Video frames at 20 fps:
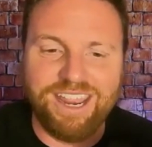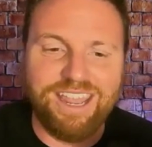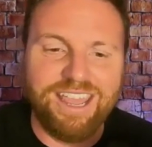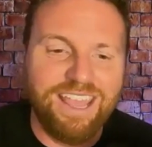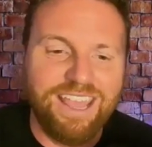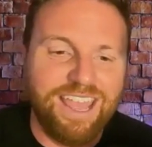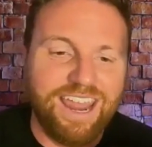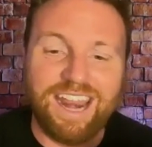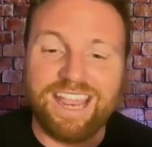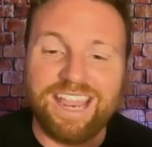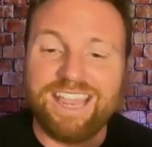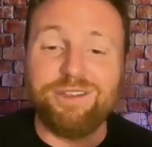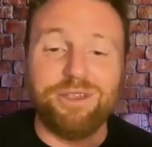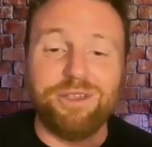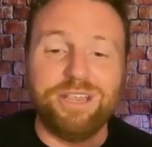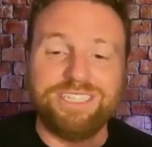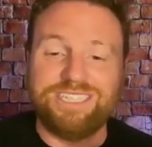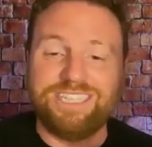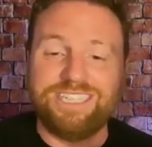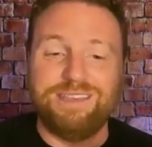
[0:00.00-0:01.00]
And I can
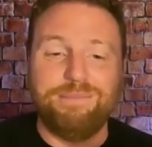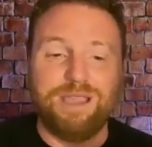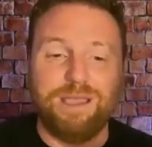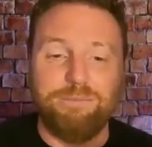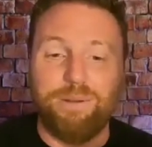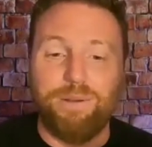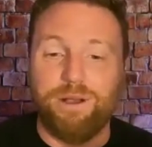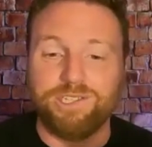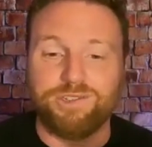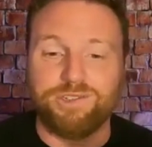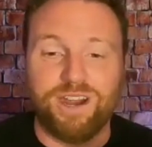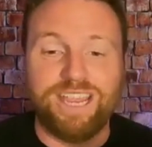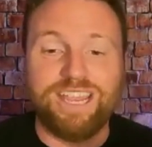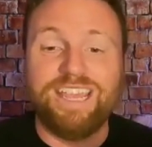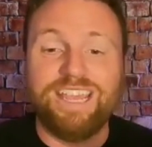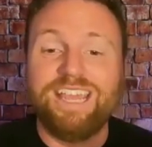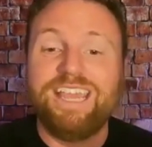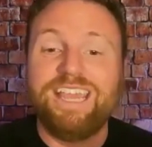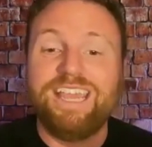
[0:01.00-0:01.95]
totally see it being a post, right?